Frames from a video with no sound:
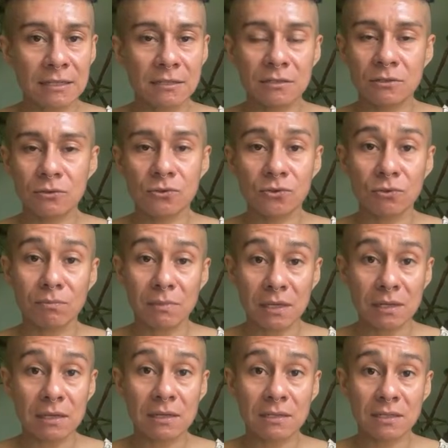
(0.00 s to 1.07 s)
social
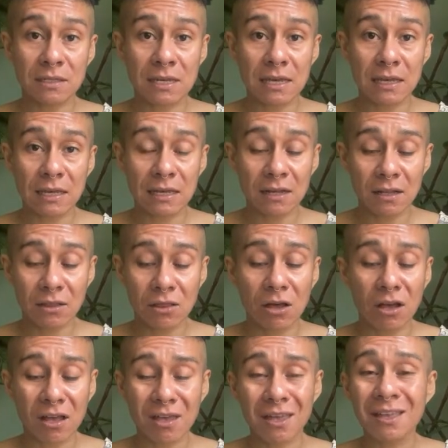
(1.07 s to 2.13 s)
media today a
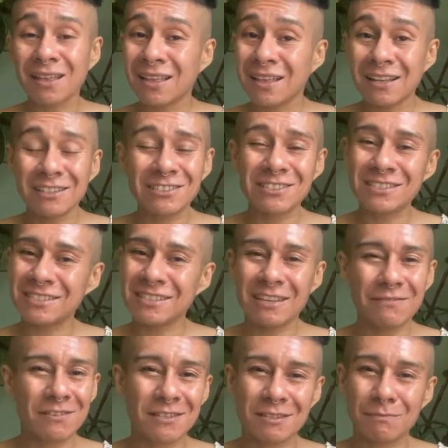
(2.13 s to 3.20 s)
lot, just give
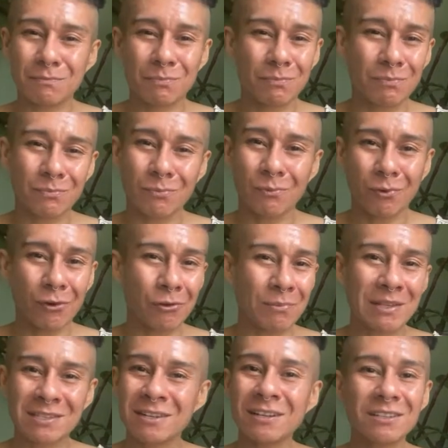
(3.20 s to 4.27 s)
it some room.
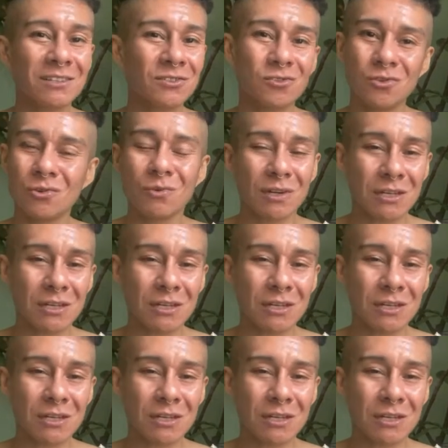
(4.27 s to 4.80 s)
It's not going to do you any